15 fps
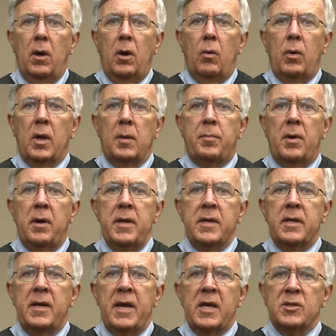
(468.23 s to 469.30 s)
While a party
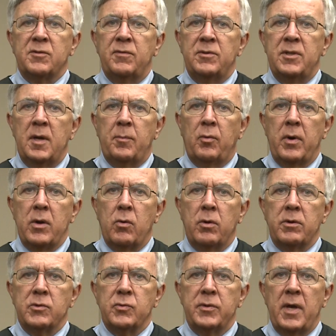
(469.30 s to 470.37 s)
can ask for temporary
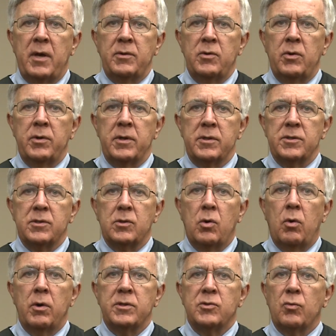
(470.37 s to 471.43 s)
orders without notice,
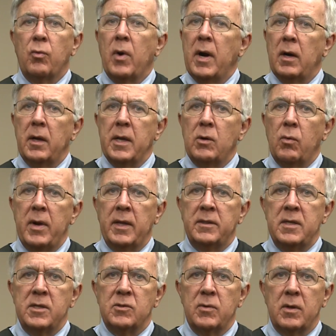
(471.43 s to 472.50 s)
courts rarely grant
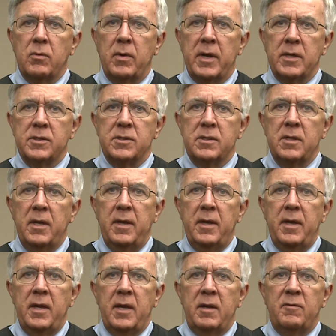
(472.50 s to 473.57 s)
these requests.
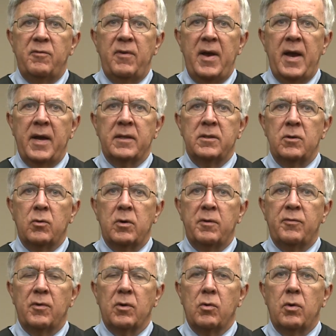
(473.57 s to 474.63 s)
In fact, in order
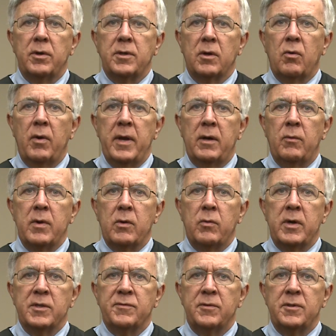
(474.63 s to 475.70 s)
for a court to grant a
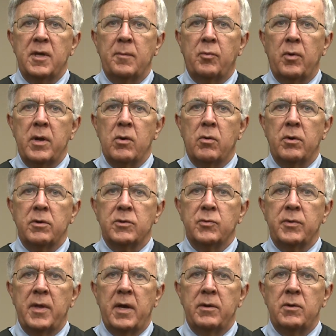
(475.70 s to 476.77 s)
request for temporary orders
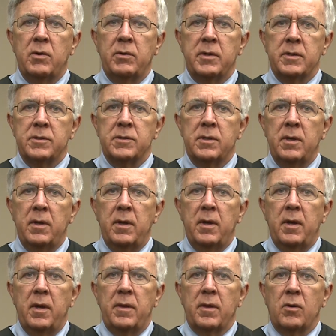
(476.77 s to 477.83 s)
without notice,
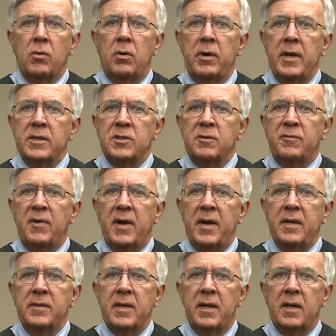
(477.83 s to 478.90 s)
the court has to
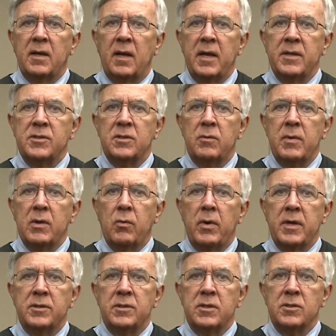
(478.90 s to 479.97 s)
find that unless the
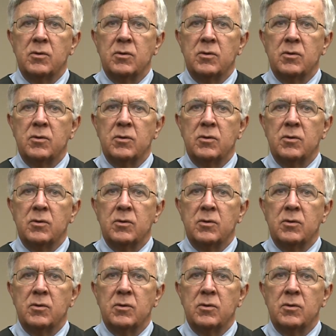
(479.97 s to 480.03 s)
request is